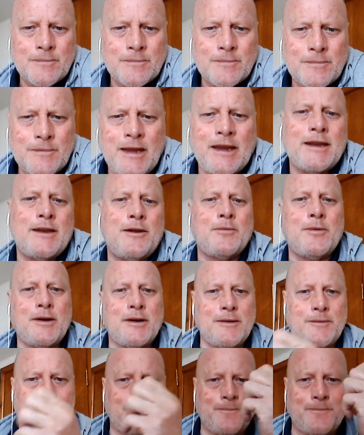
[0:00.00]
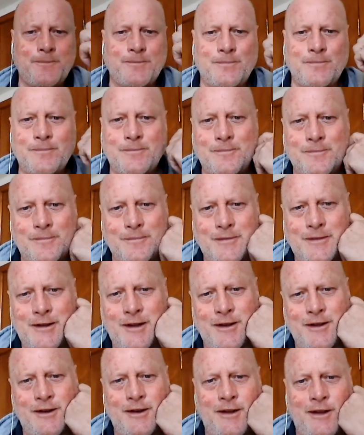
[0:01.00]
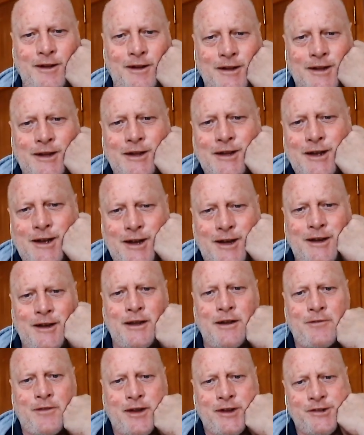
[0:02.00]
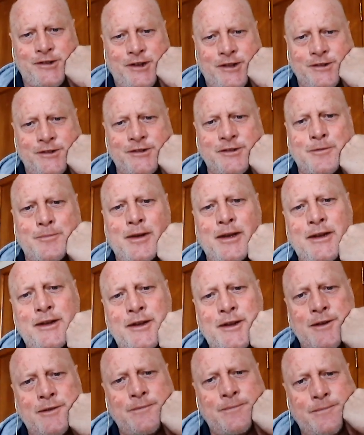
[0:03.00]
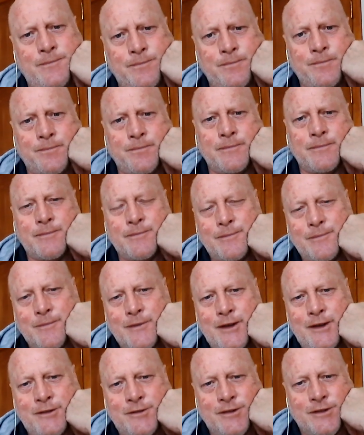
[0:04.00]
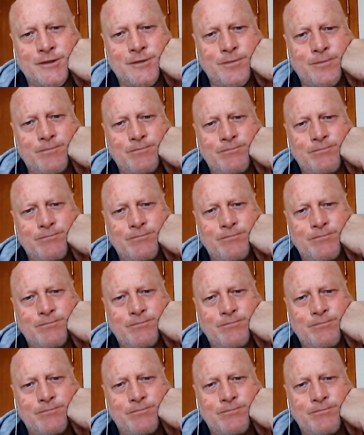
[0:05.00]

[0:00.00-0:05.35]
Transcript: Anyway, I love Ajahn Sumedho. He's just